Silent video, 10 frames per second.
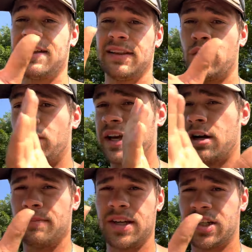little
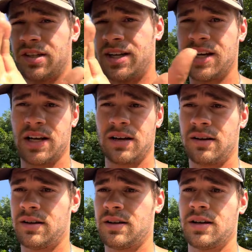intermission here
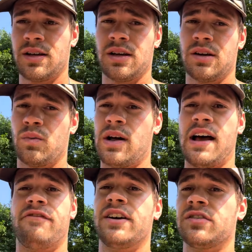while I
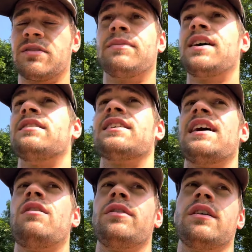figure some things
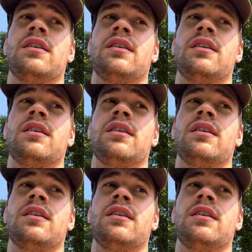out